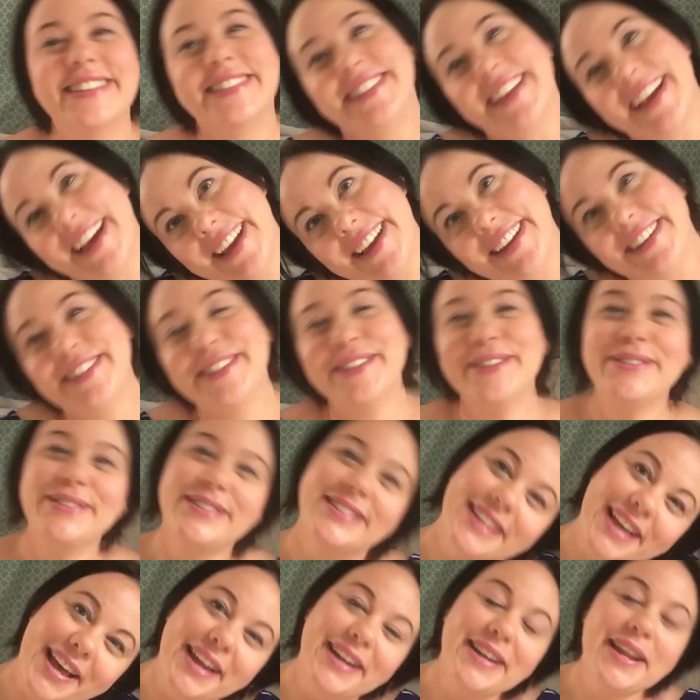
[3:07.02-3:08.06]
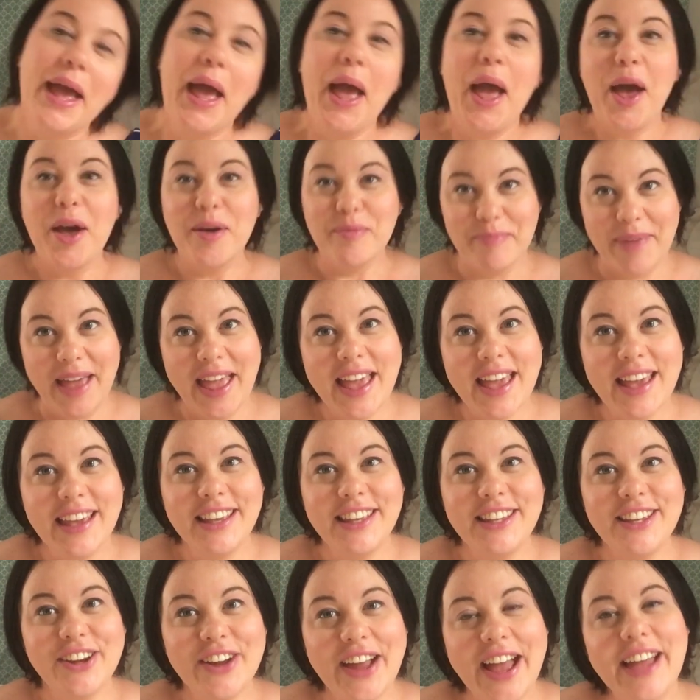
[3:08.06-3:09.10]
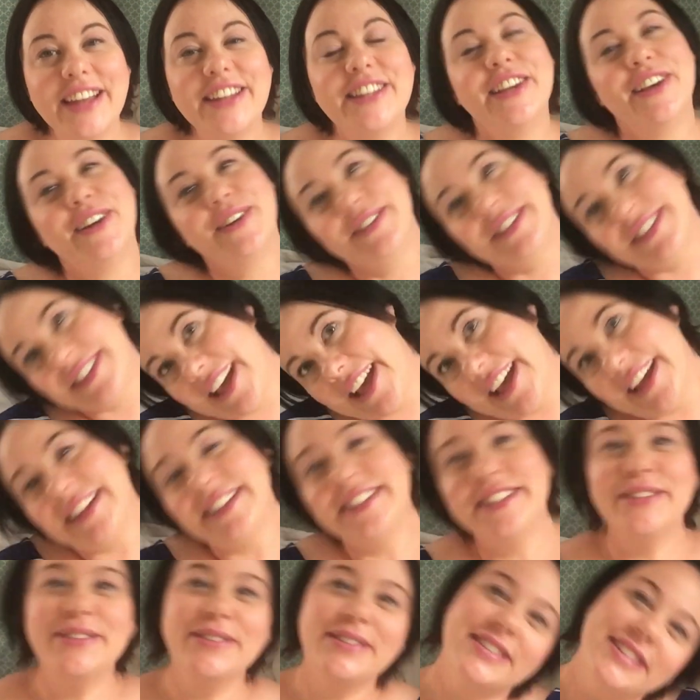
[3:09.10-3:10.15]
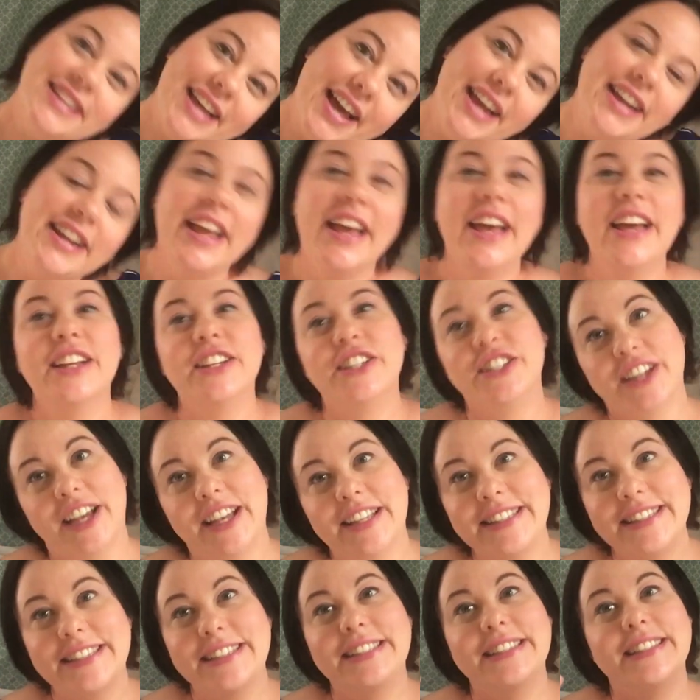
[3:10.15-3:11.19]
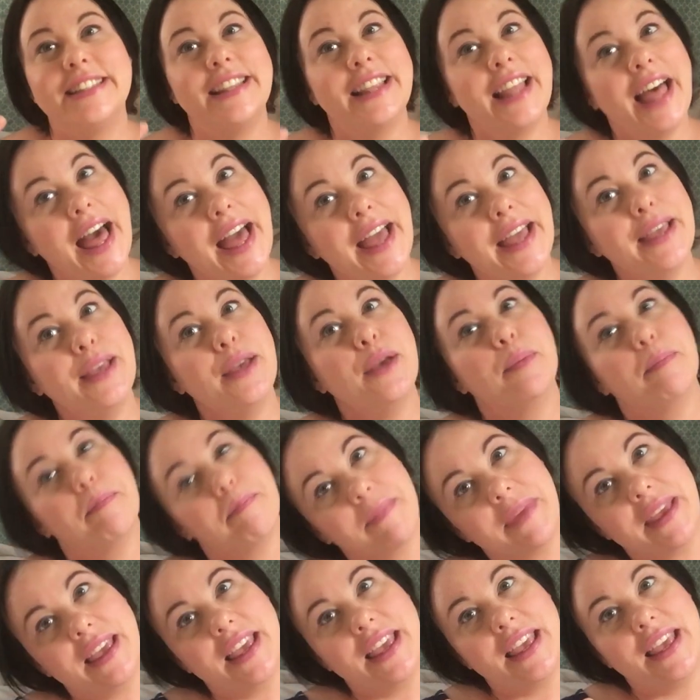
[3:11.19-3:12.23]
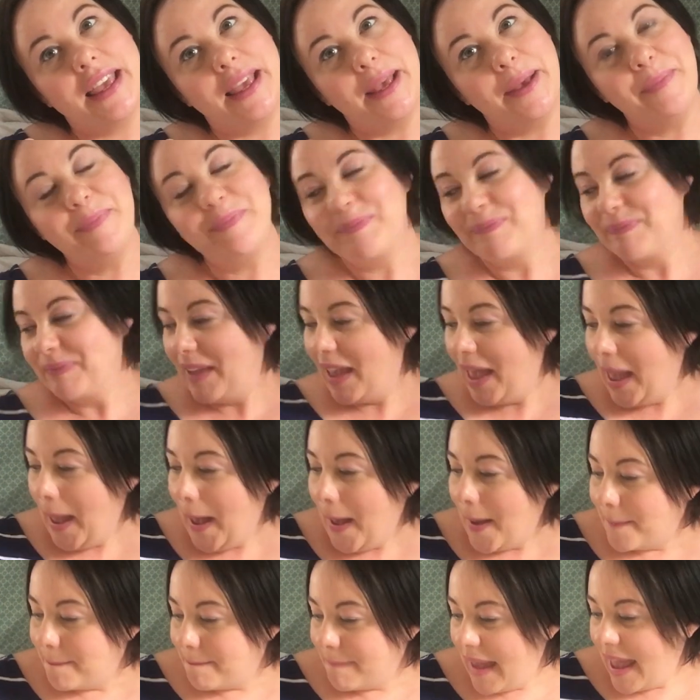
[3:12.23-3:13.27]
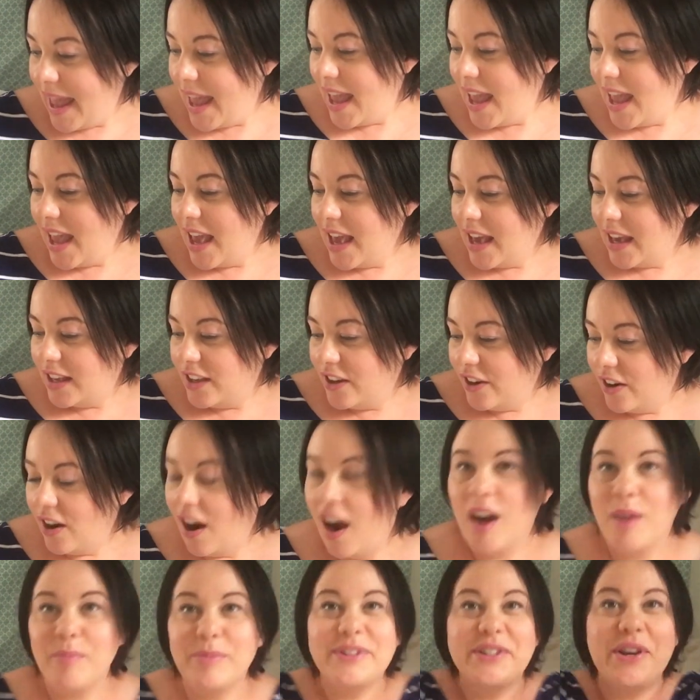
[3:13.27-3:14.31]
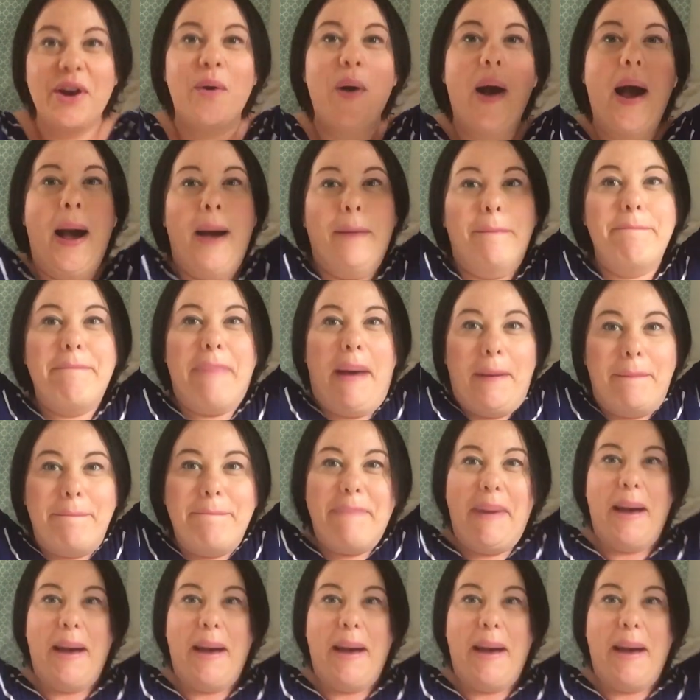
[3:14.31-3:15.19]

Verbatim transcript: side to side. Make your head go side to side, just like me. Make your arms go up, up,